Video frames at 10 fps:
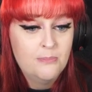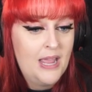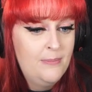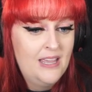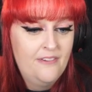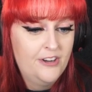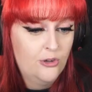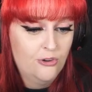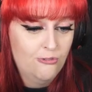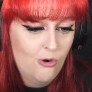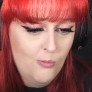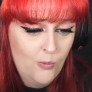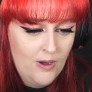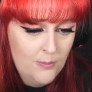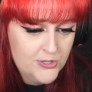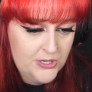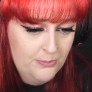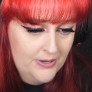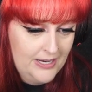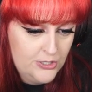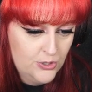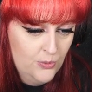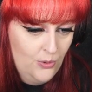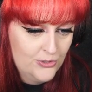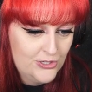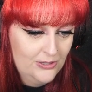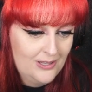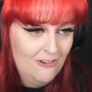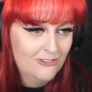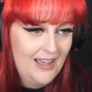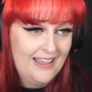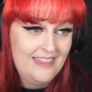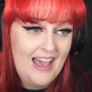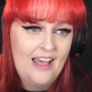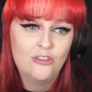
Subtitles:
maybe even a good formal wear option, but I do also love like that.